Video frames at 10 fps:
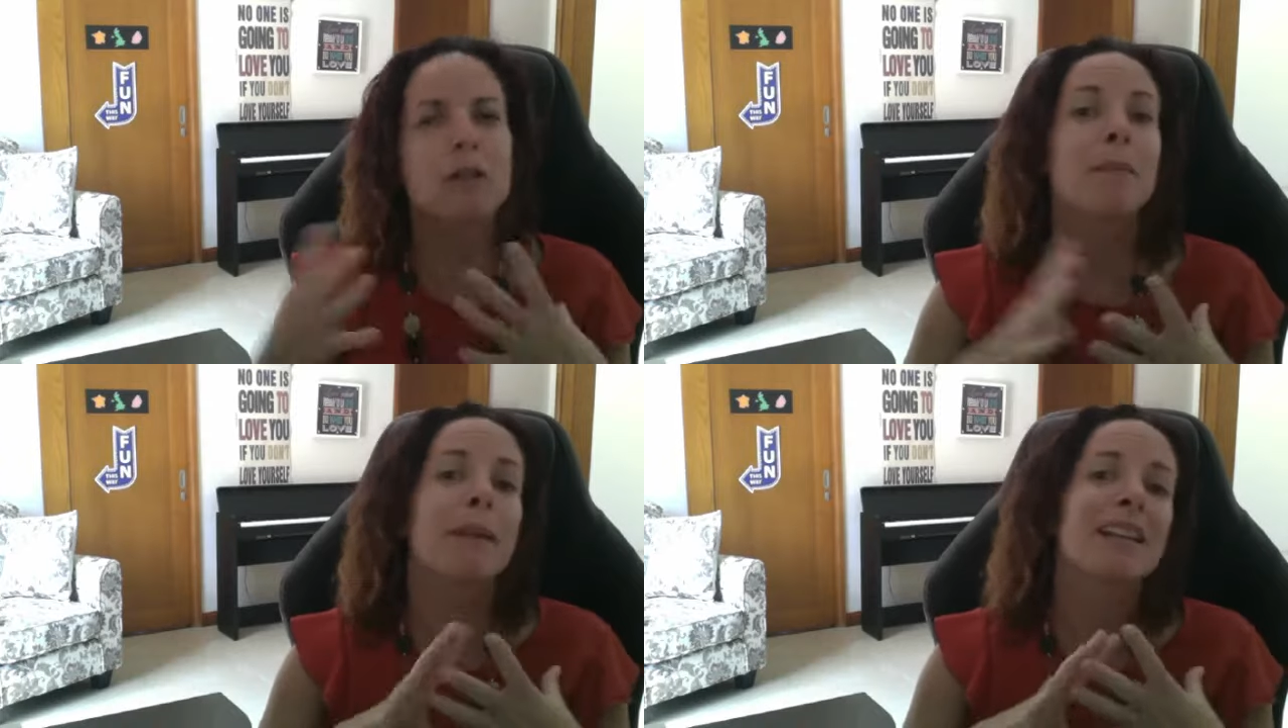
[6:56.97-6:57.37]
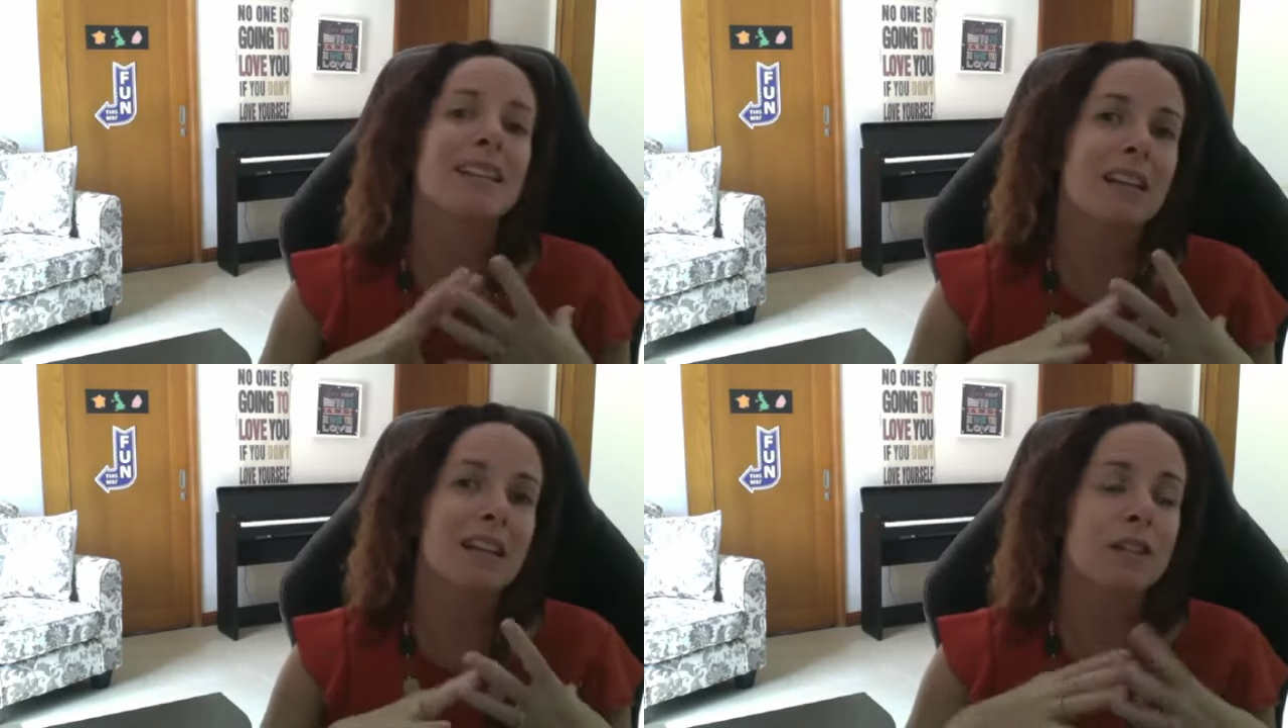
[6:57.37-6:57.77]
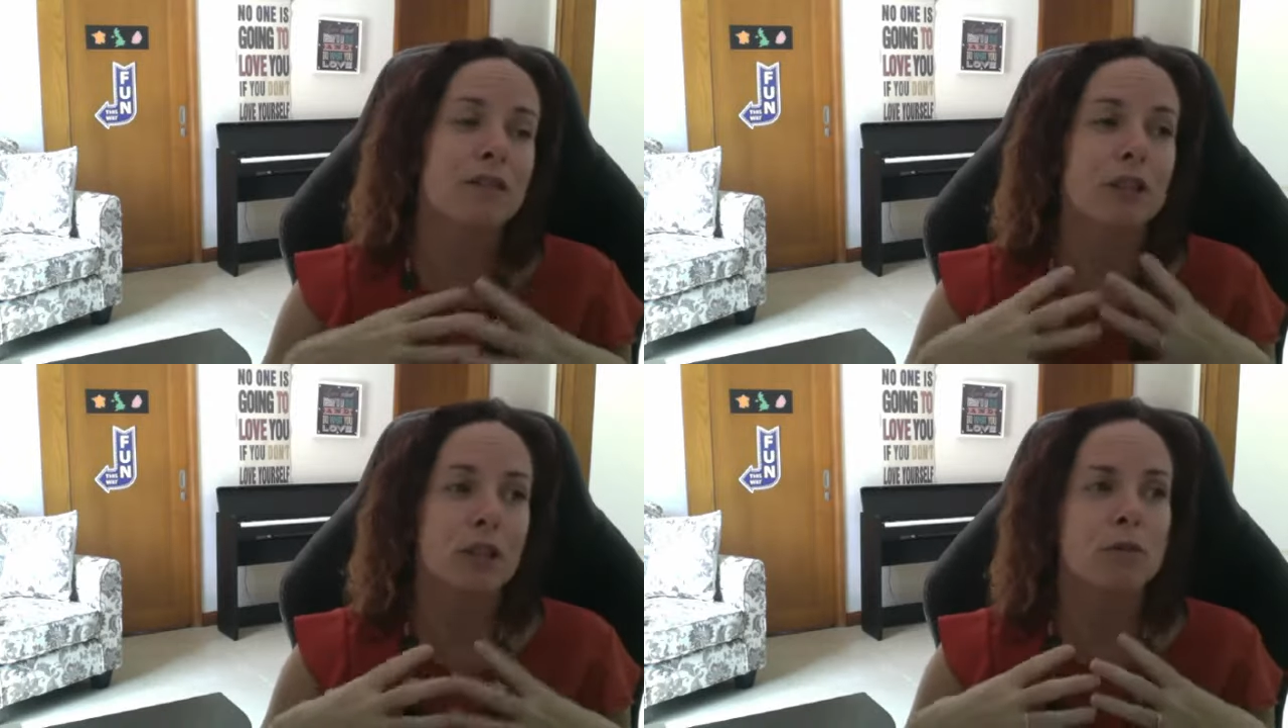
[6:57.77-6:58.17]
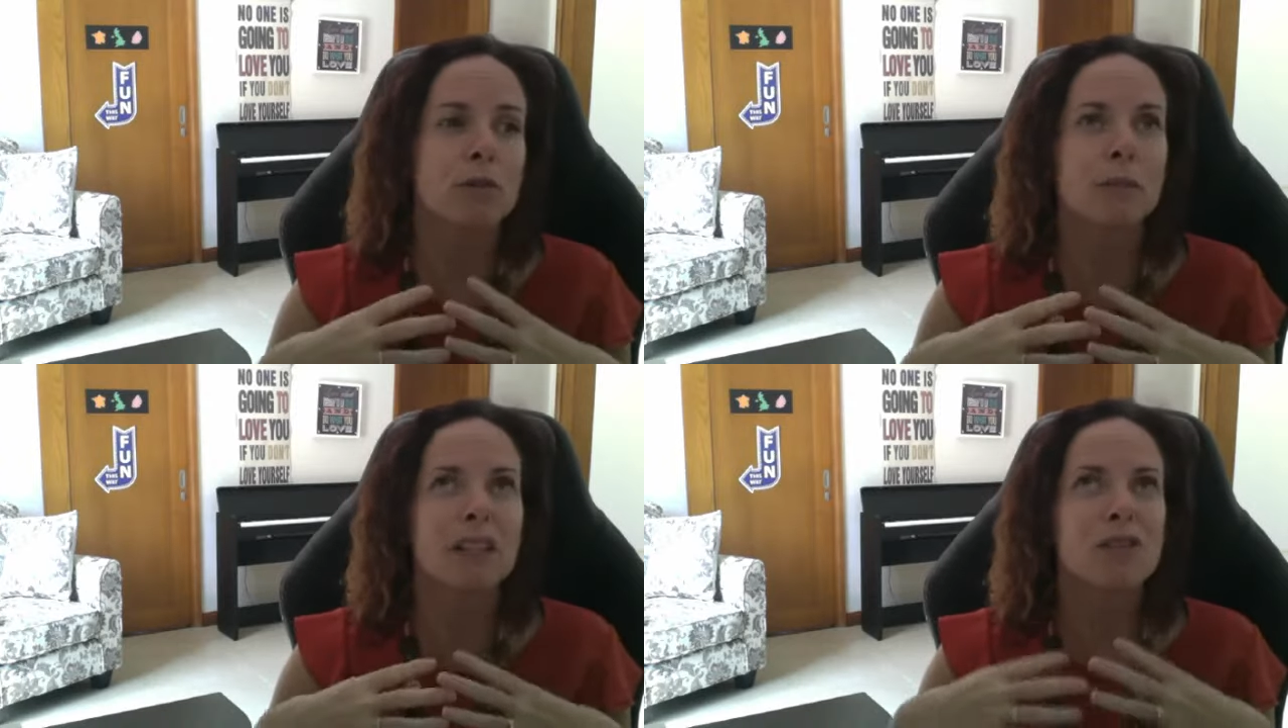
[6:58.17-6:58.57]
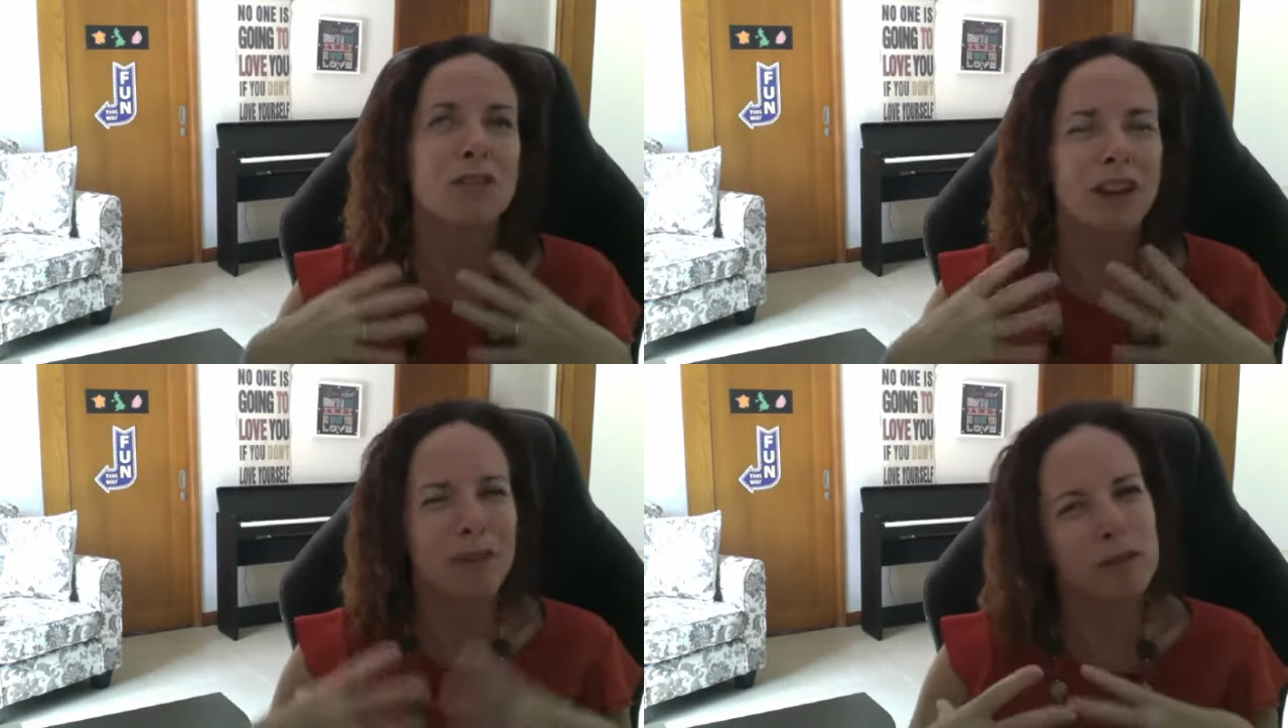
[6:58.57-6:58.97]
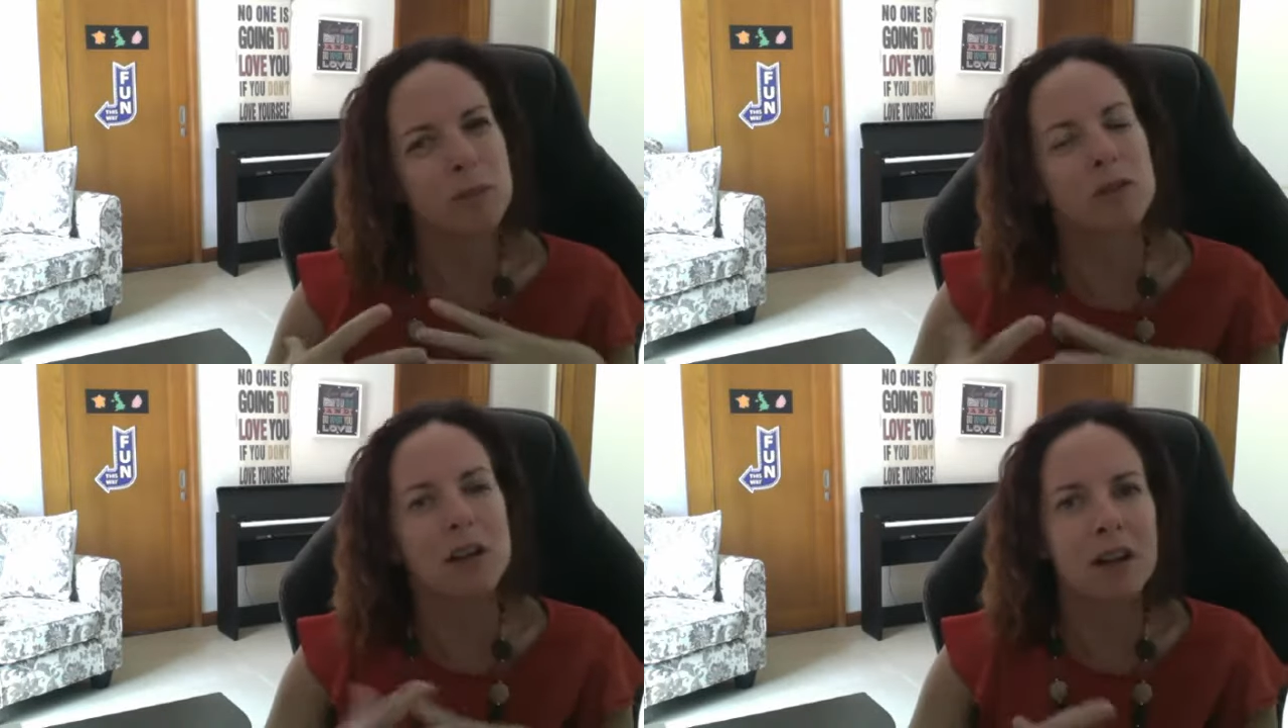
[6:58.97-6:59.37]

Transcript: and it makes it easier for you to be sort of comfortable to